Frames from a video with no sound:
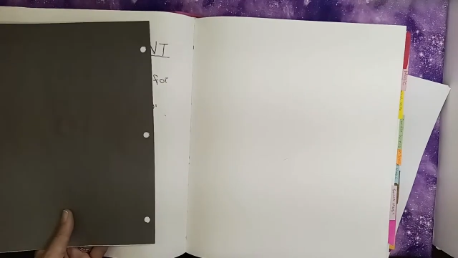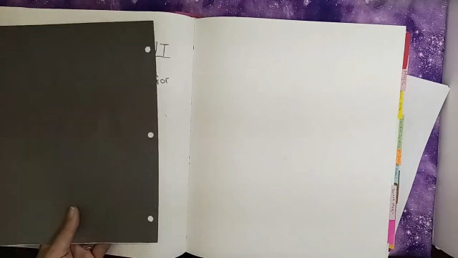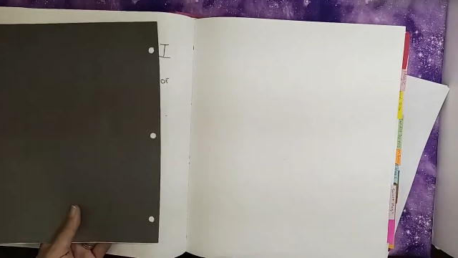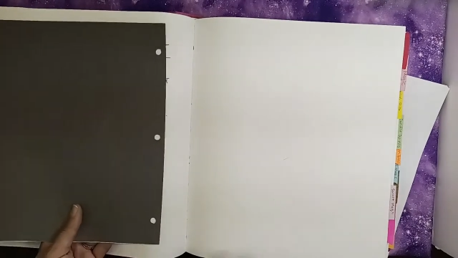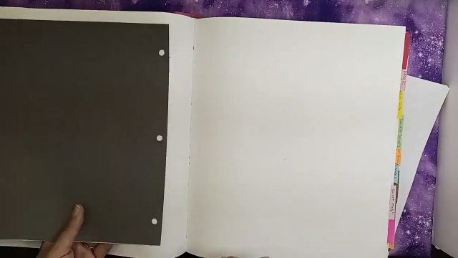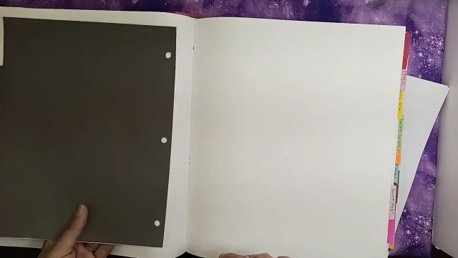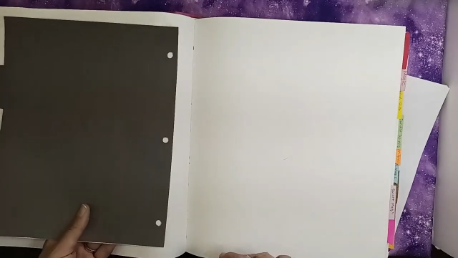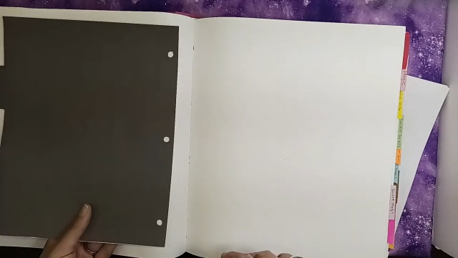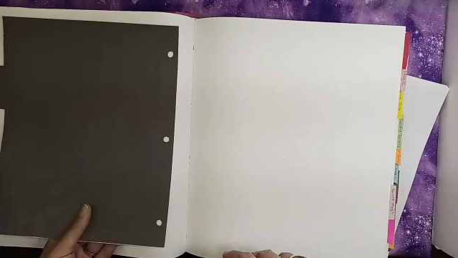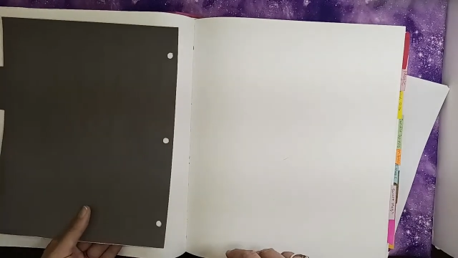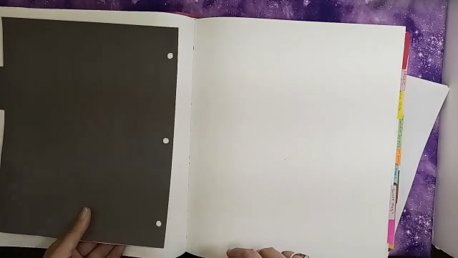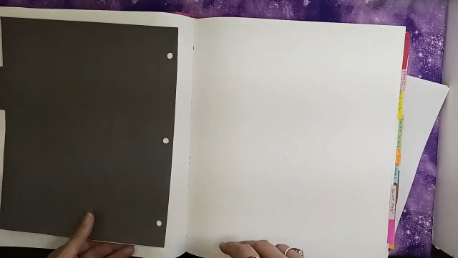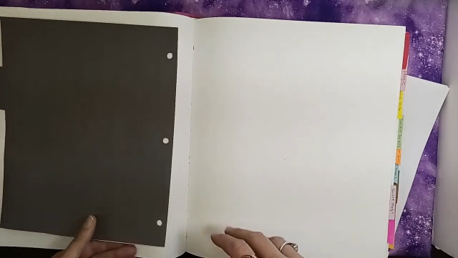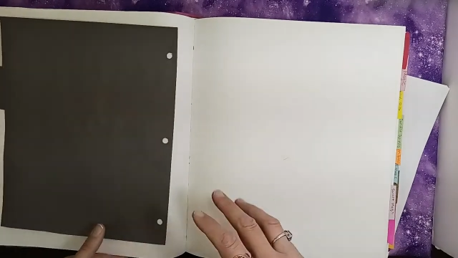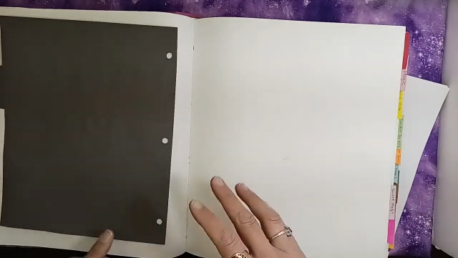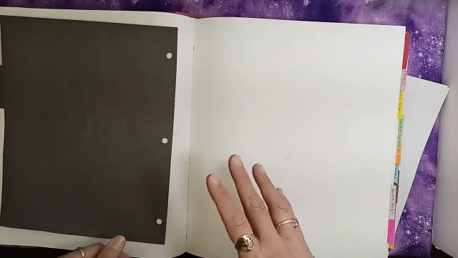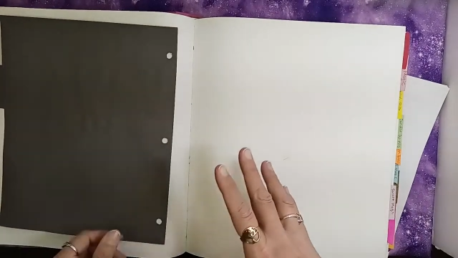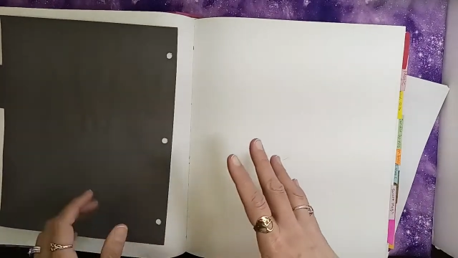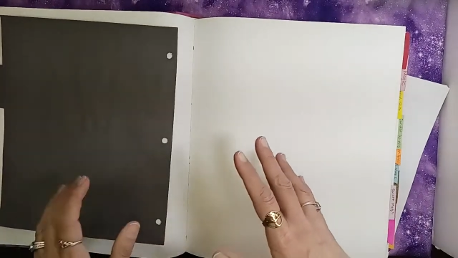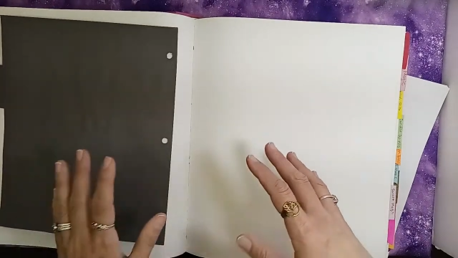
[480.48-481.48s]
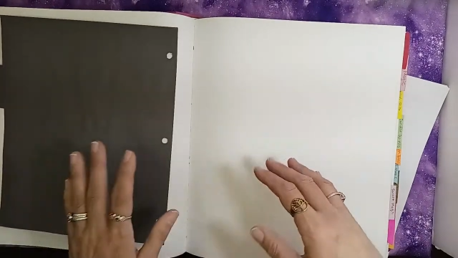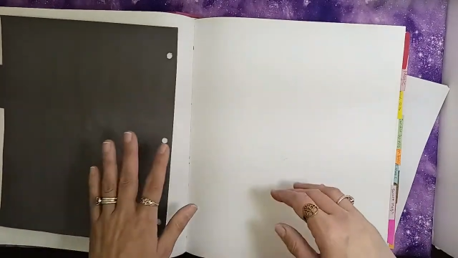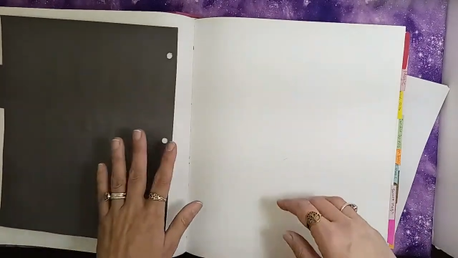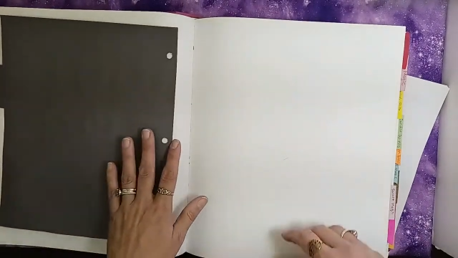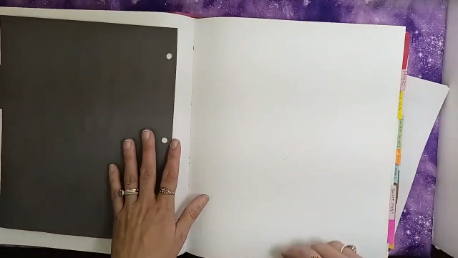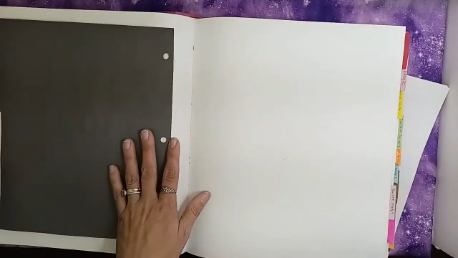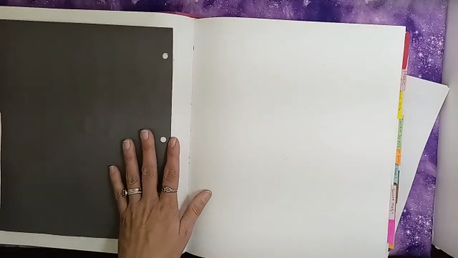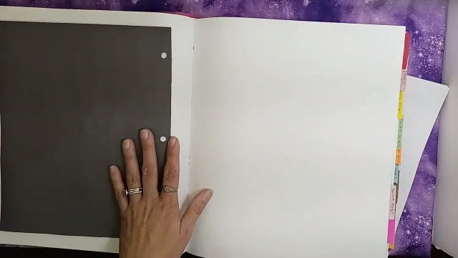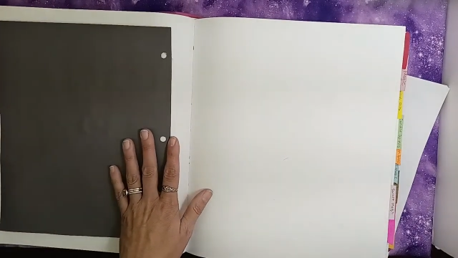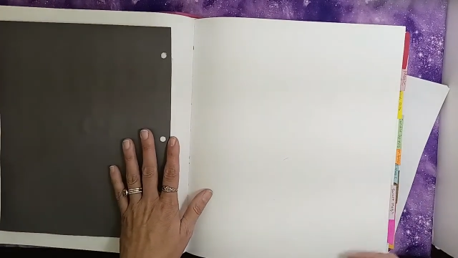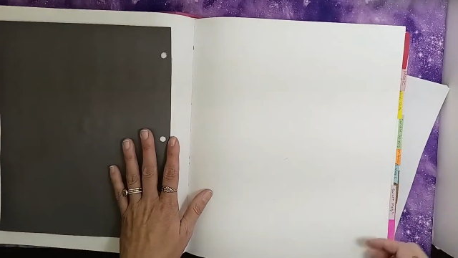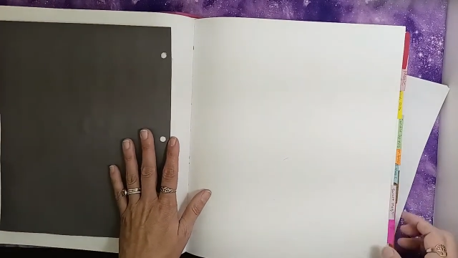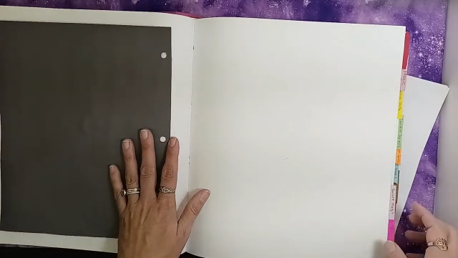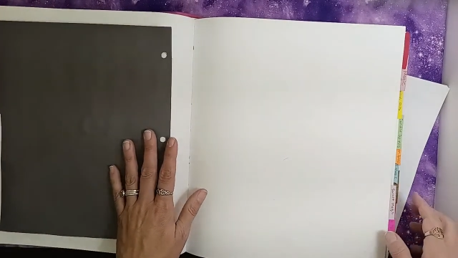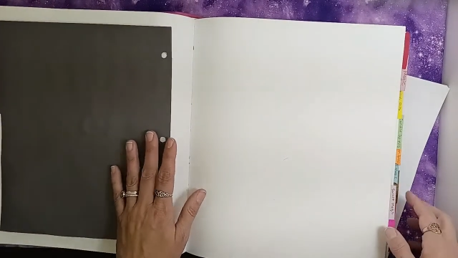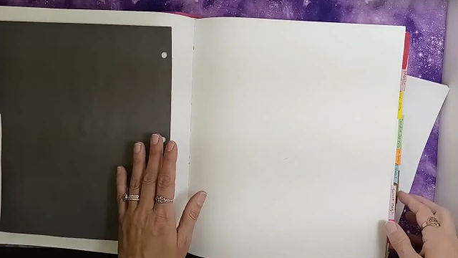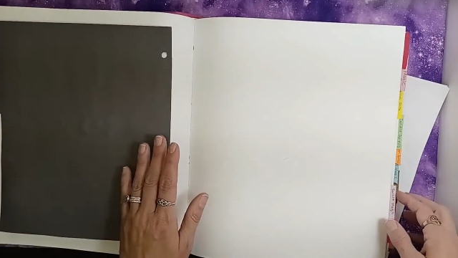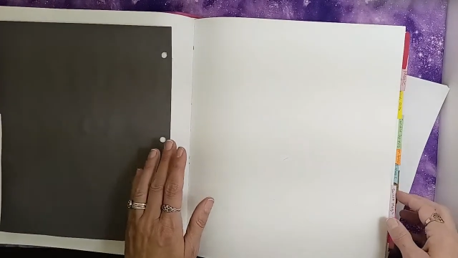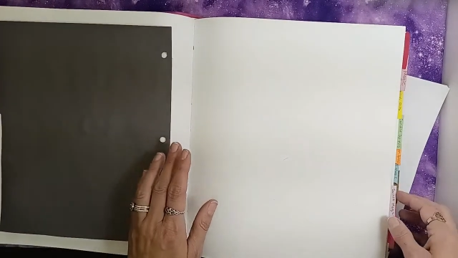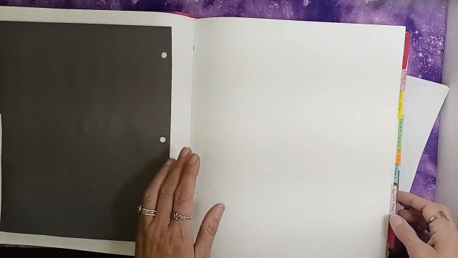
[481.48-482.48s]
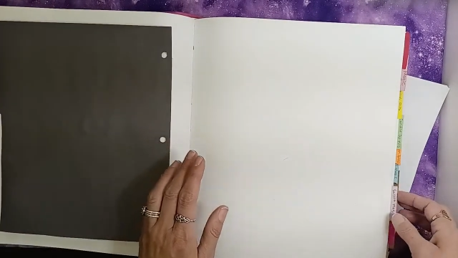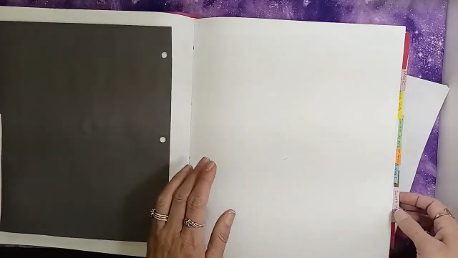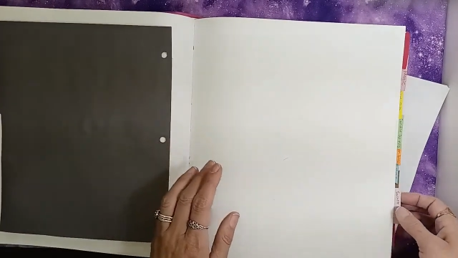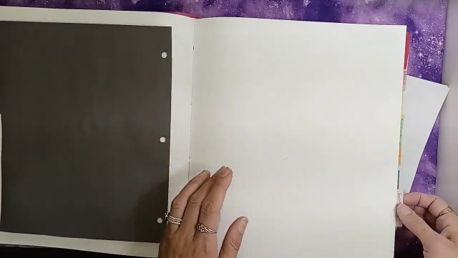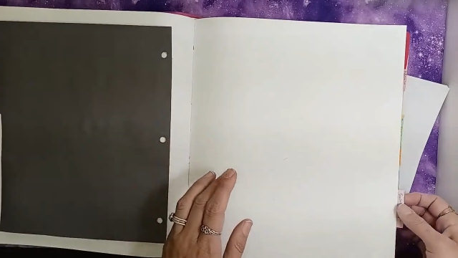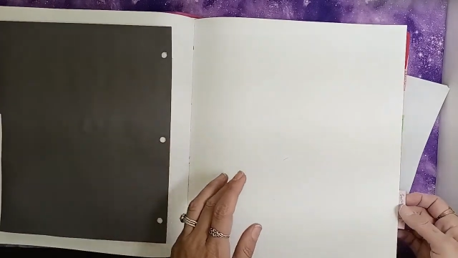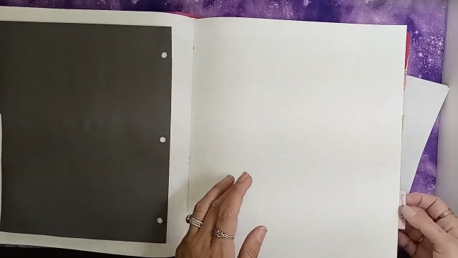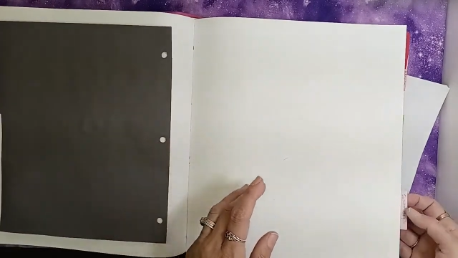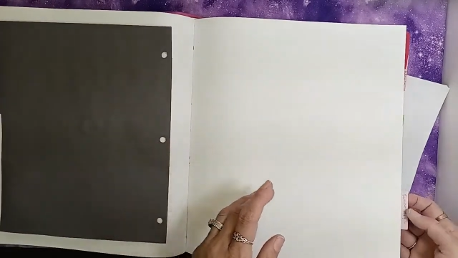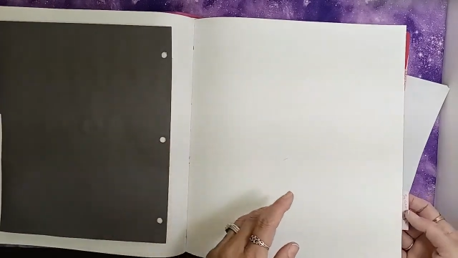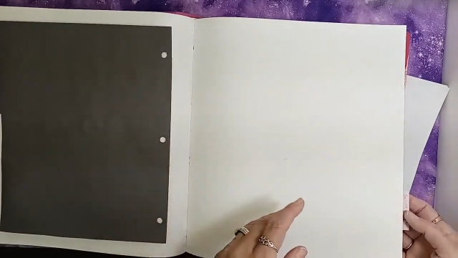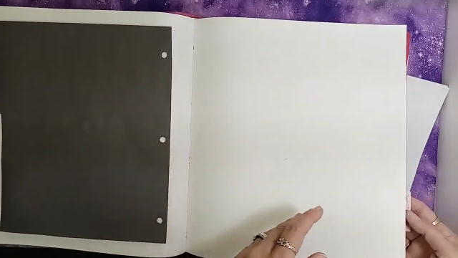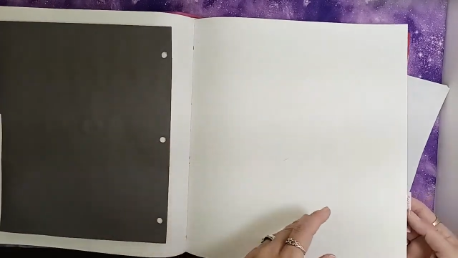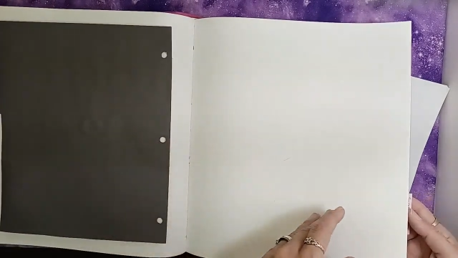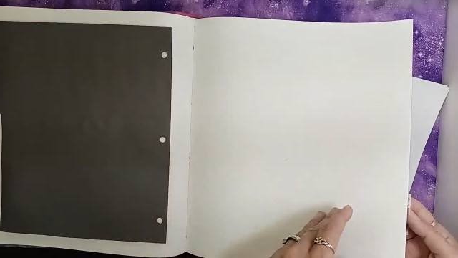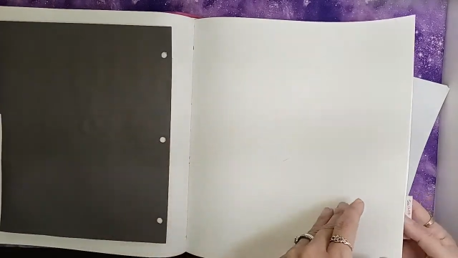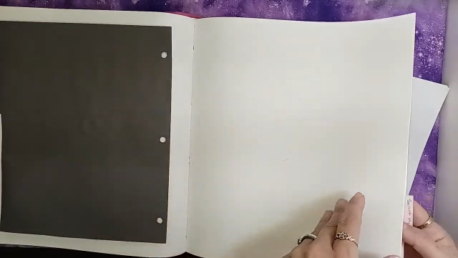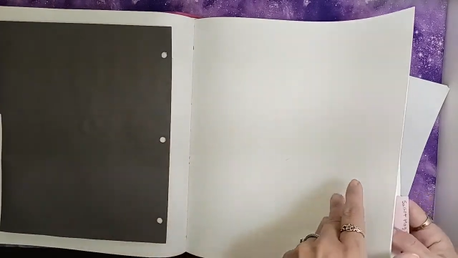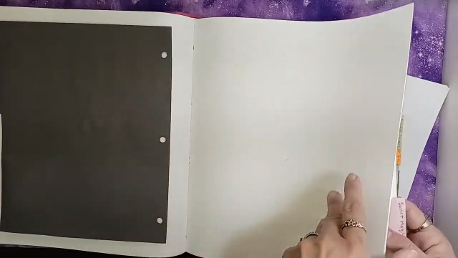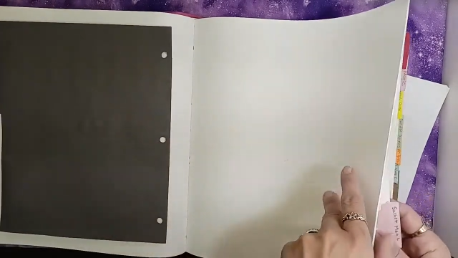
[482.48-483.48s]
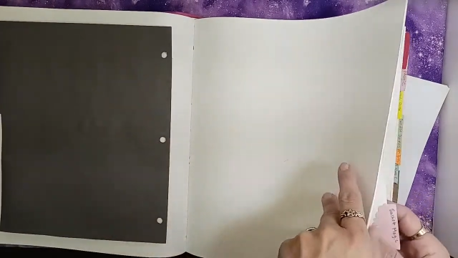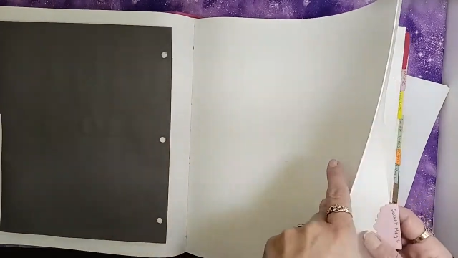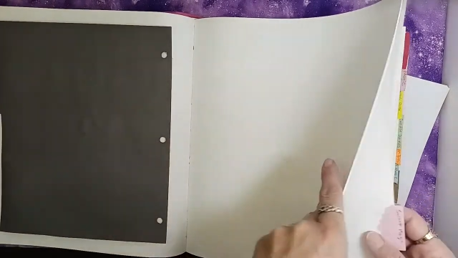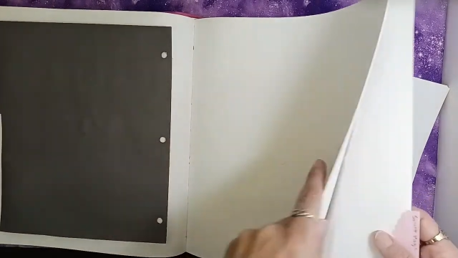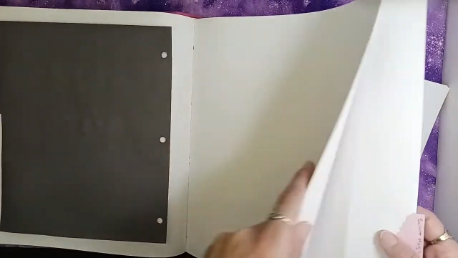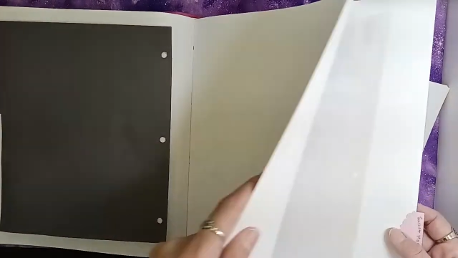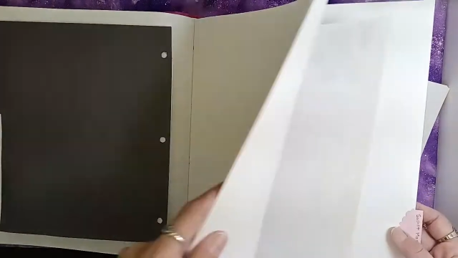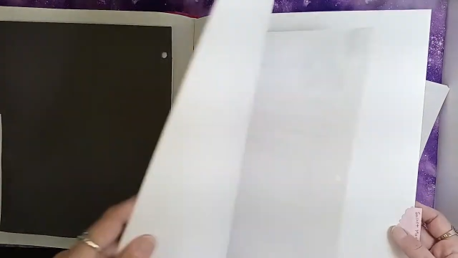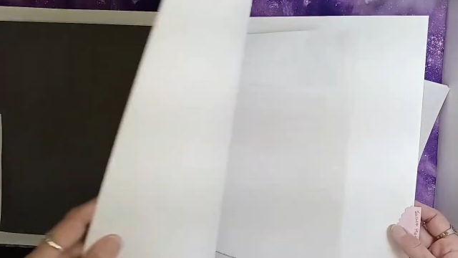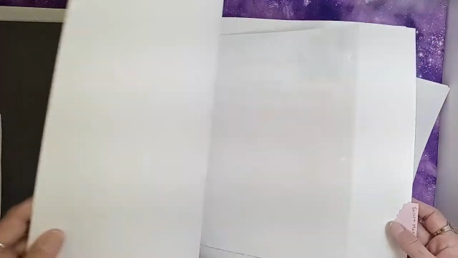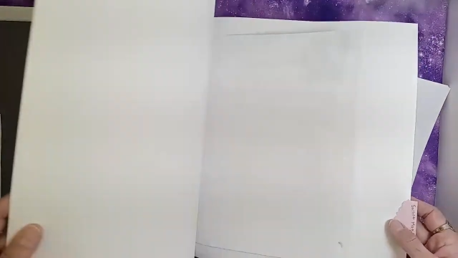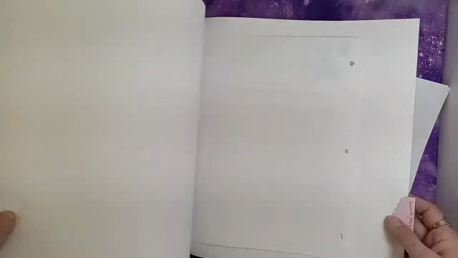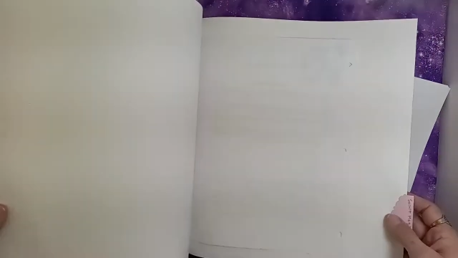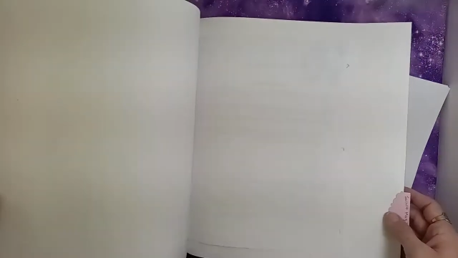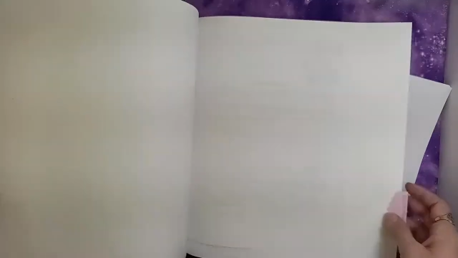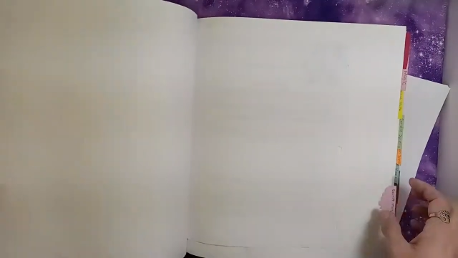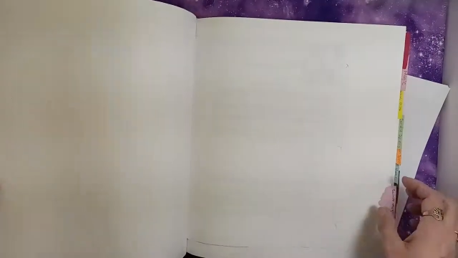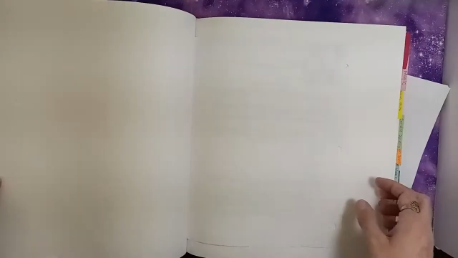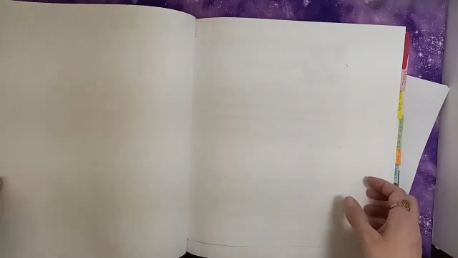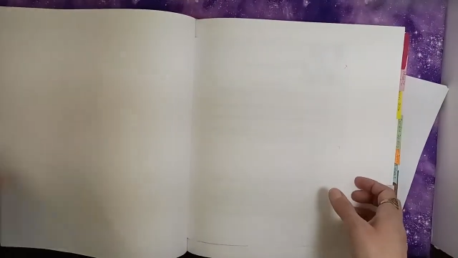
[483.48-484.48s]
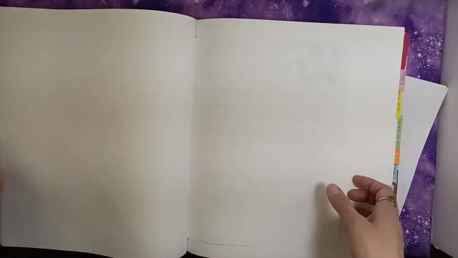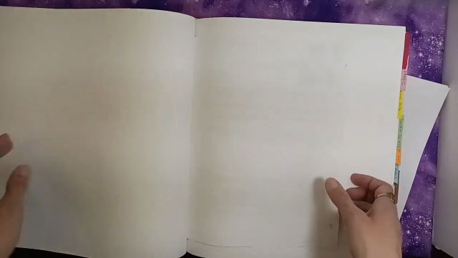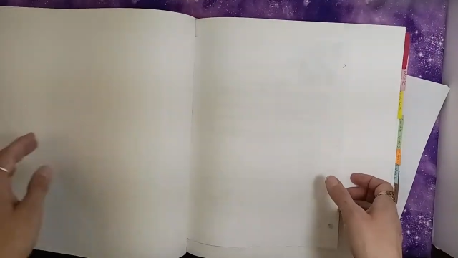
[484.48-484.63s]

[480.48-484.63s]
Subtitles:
No face is visible, so there are no lips to read.